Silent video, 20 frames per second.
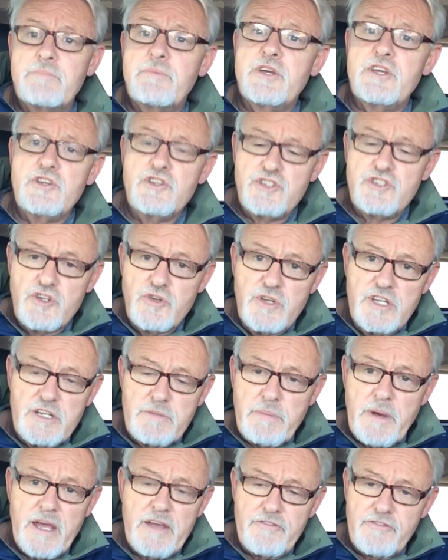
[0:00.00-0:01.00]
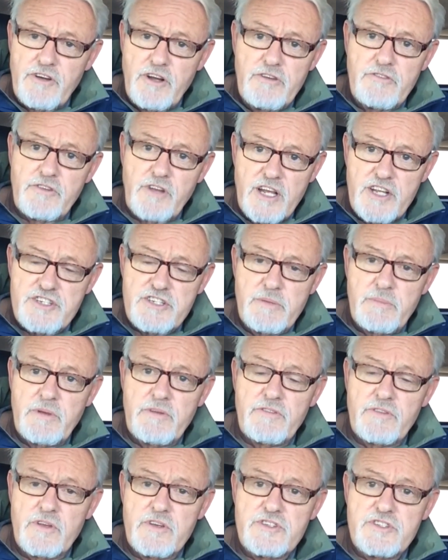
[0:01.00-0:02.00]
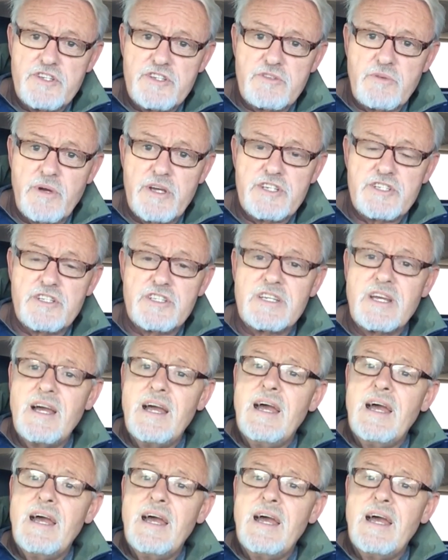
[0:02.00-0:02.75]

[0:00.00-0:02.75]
But you do need to pay for overnight shipping for those situations.